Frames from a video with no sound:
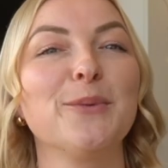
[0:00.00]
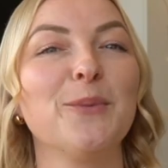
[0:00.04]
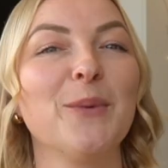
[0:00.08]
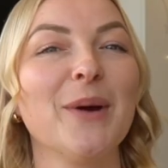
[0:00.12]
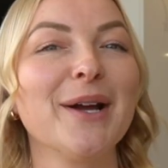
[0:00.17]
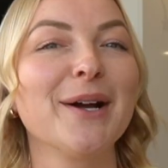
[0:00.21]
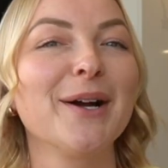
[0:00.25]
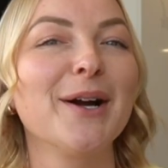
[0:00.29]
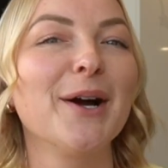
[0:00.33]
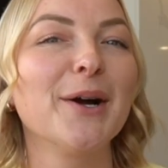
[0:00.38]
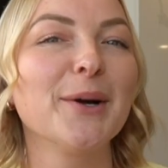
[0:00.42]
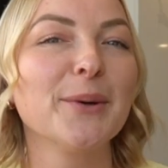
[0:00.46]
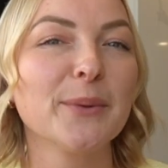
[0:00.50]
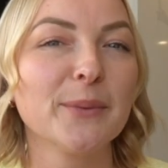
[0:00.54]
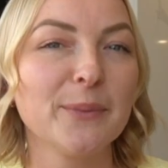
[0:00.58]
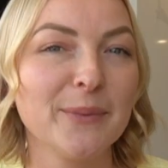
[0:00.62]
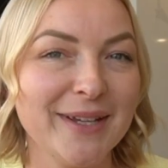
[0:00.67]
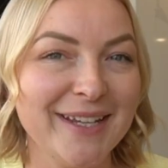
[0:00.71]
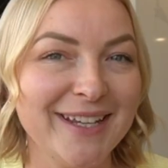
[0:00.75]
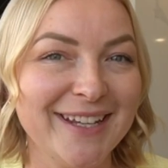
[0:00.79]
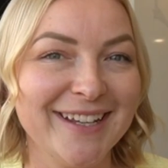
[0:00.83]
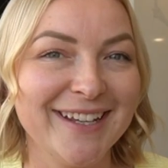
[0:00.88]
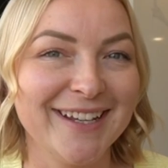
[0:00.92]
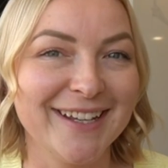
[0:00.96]
where are
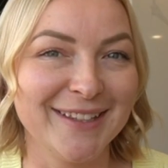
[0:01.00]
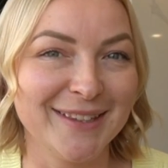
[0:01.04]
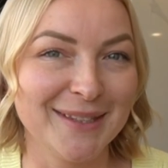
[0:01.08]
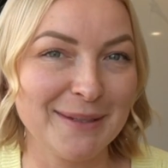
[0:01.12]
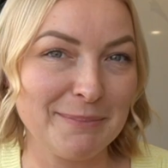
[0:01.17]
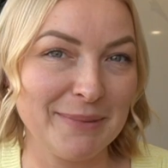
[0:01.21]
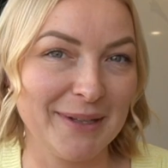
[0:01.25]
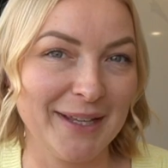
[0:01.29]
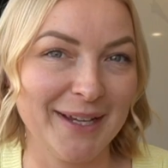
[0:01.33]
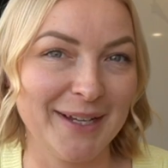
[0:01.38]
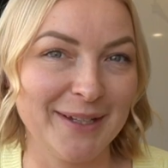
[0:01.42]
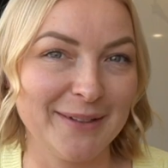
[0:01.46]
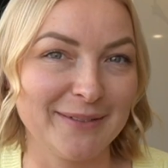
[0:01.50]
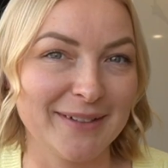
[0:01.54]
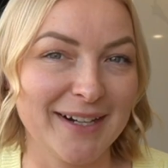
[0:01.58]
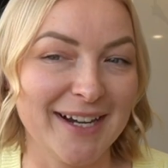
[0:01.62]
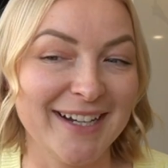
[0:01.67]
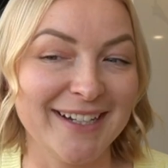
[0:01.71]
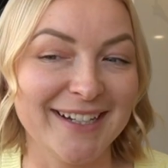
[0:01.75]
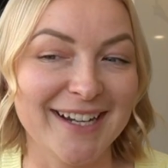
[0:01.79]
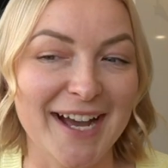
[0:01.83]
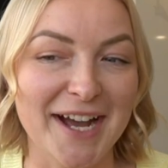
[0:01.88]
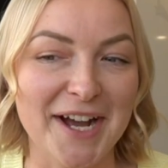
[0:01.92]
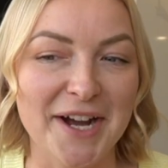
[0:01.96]
we in the plan
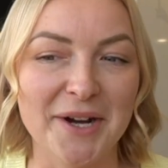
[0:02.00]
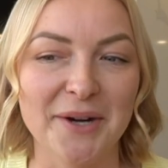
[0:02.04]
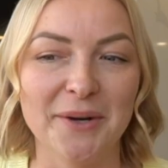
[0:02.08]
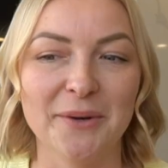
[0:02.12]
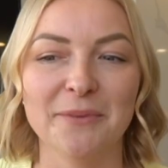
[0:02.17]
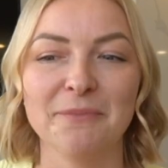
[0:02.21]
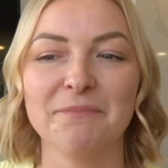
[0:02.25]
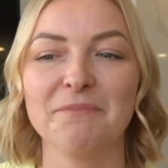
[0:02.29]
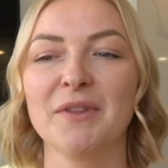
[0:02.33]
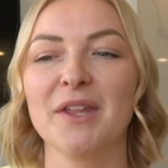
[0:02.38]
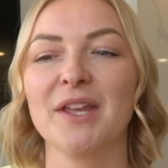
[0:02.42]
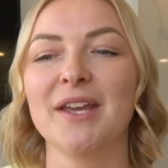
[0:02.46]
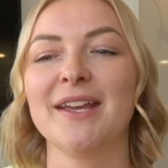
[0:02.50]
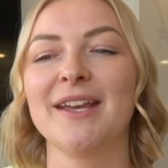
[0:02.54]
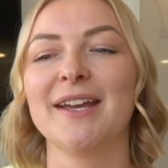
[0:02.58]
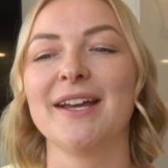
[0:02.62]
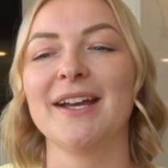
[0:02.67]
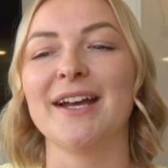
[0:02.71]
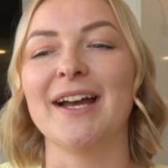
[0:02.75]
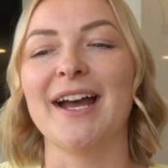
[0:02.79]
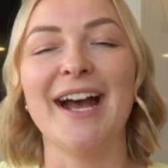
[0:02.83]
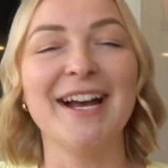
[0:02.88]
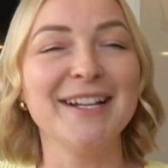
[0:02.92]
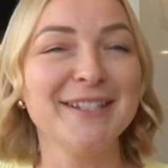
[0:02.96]
right now?
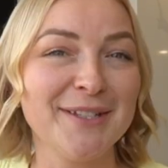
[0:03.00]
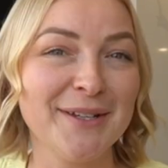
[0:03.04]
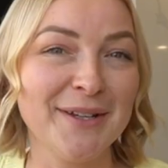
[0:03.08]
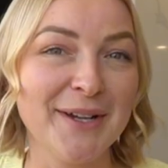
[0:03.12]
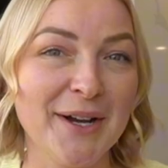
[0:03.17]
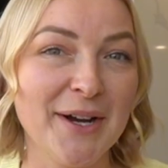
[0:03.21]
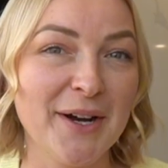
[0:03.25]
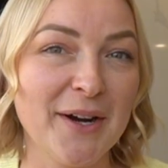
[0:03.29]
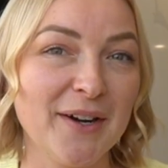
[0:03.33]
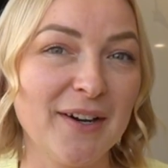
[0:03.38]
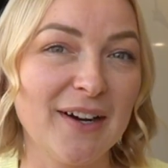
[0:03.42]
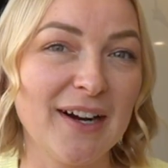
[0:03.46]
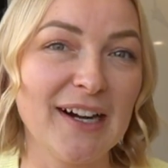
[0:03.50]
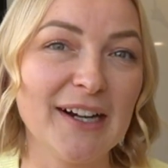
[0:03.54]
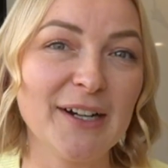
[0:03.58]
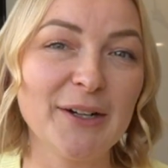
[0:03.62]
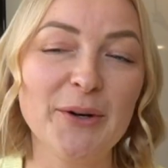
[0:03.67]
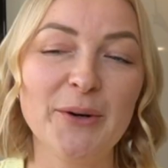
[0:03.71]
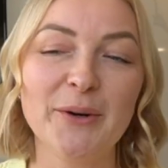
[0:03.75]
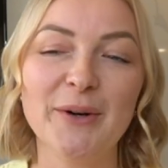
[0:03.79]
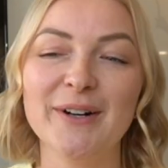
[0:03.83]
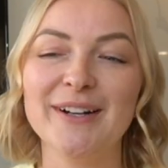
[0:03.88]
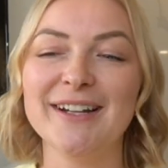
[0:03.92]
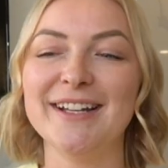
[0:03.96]
As you know, our
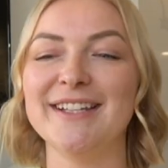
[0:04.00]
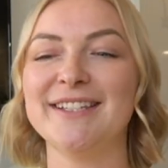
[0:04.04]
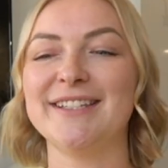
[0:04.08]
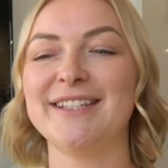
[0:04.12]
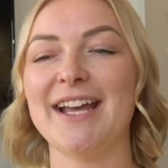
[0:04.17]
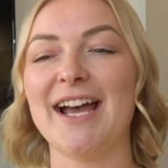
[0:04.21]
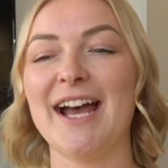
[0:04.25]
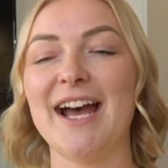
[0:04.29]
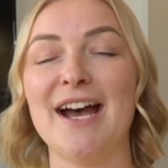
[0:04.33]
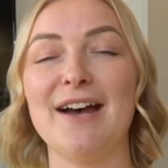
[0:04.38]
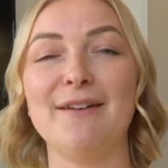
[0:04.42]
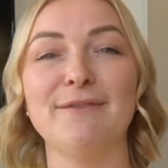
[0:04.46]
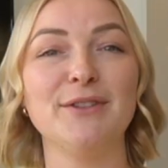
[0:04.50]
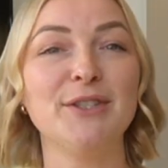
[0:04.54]
goal is to have